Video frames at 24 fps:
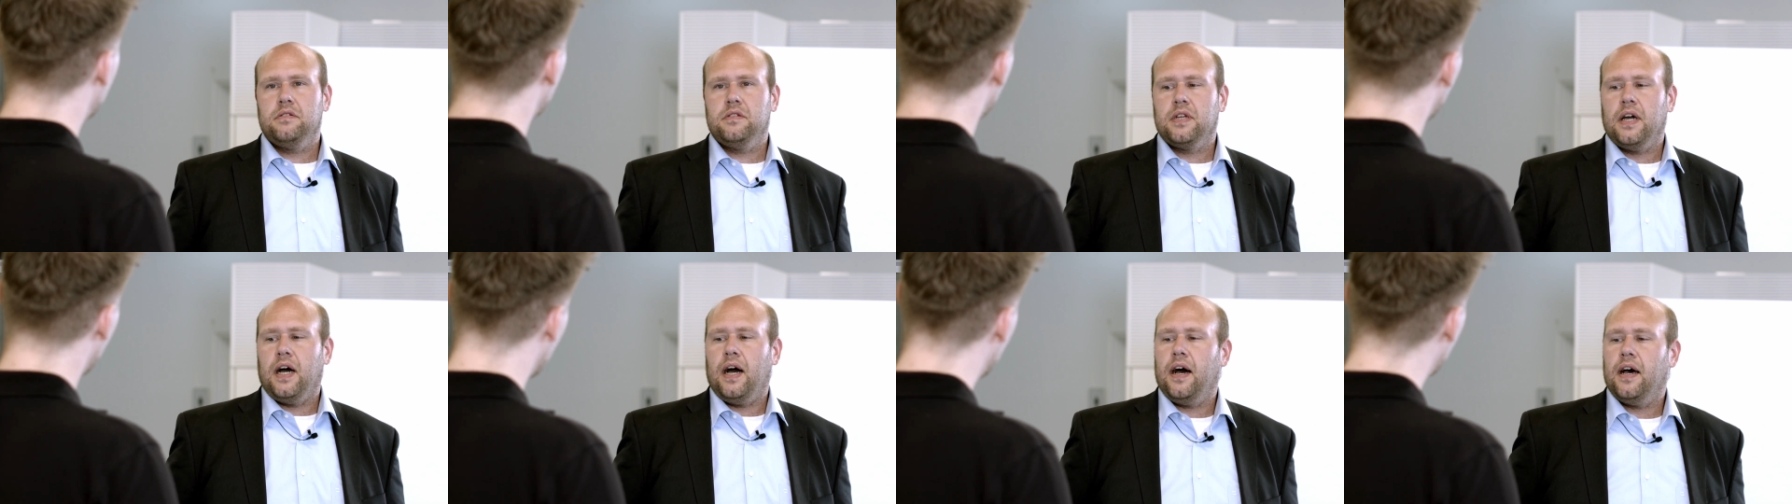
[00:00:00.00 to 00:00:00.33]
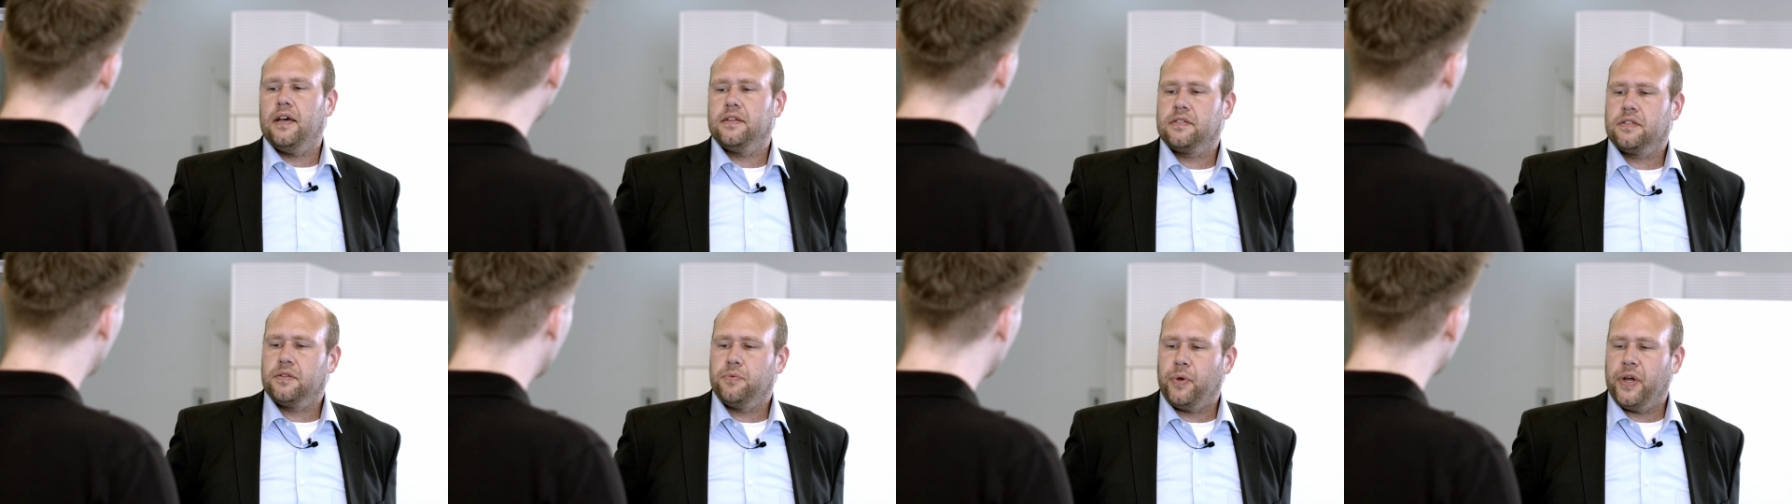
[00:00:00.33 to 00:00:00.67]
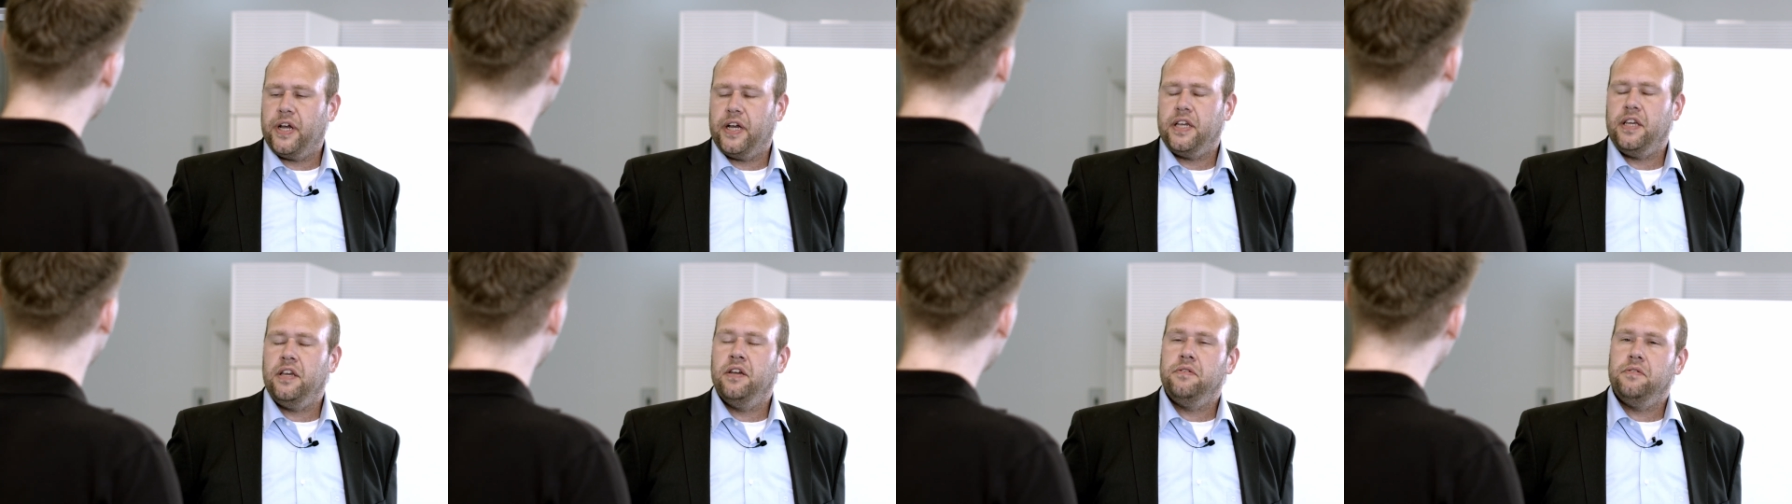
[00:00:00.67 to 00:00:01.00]
task
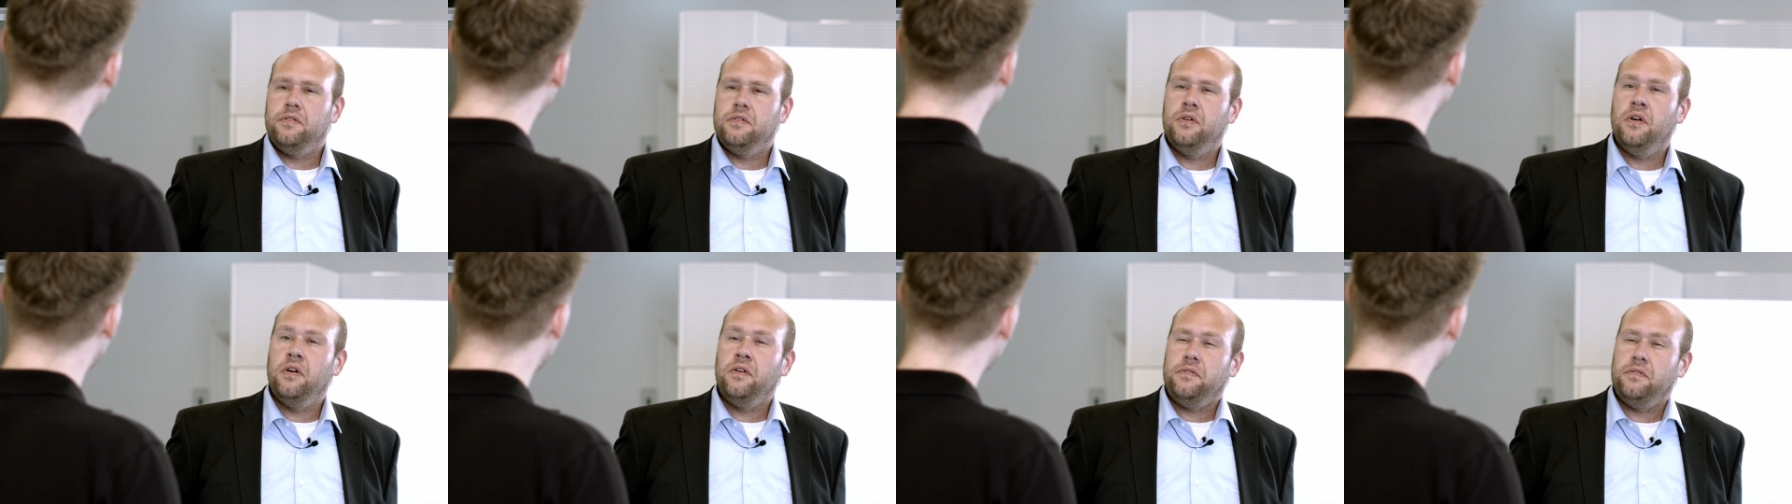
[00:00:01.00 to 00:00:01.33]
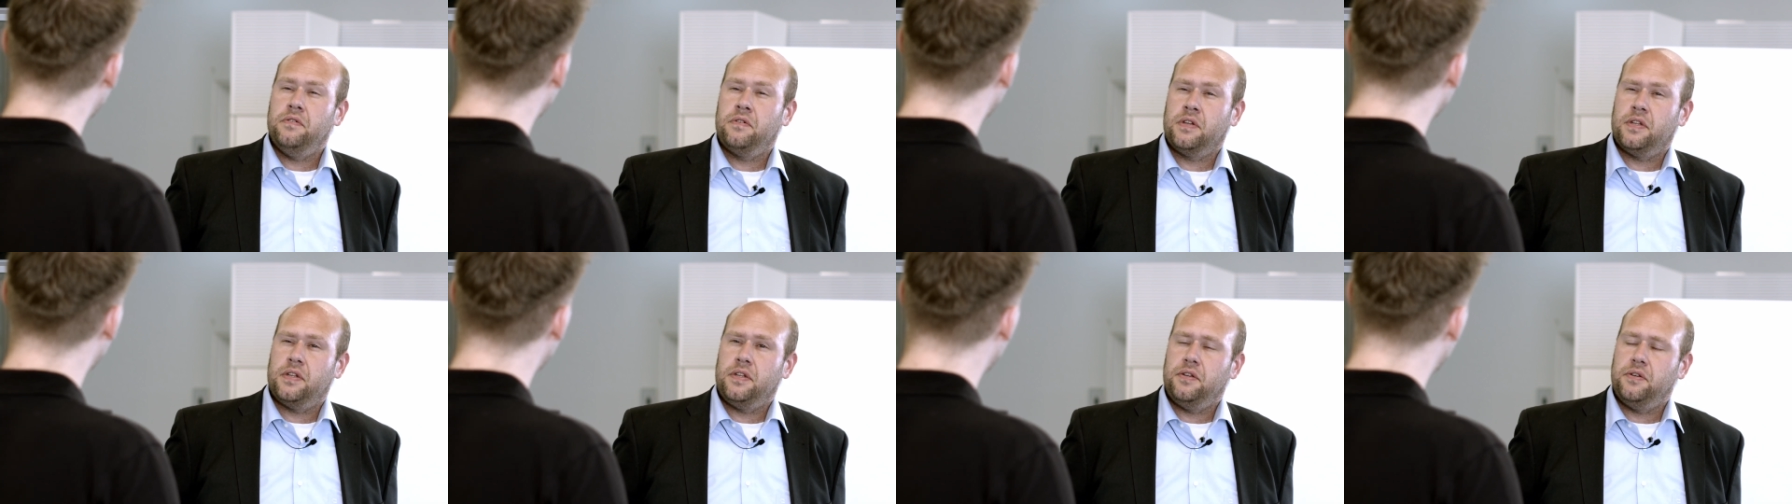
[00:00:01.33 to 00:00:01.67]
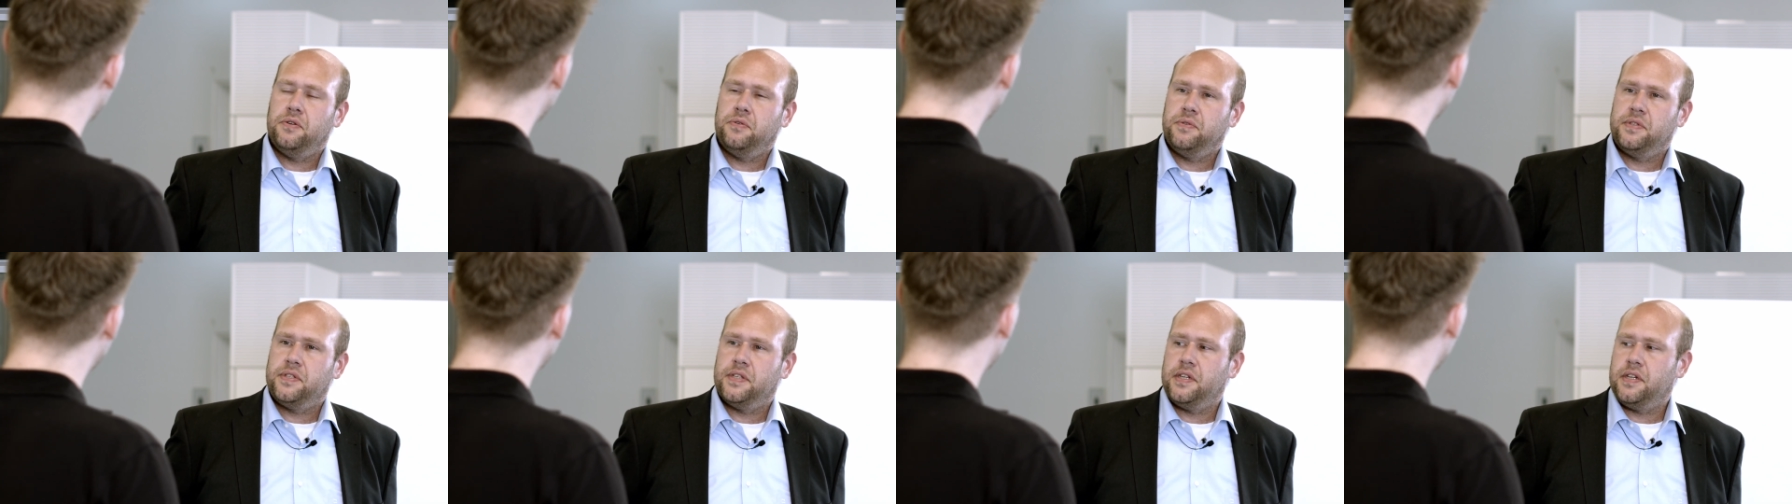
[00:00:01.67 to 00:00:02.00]
where you, you, you can
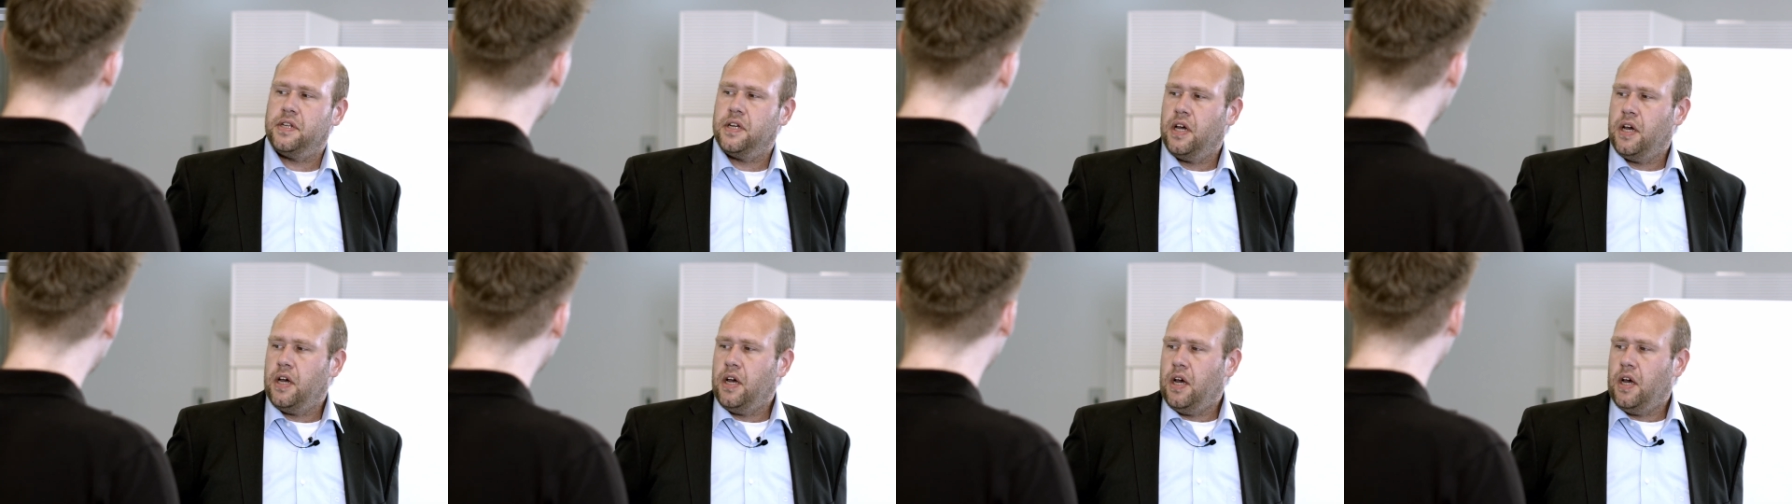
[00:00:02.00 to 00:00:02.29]
use it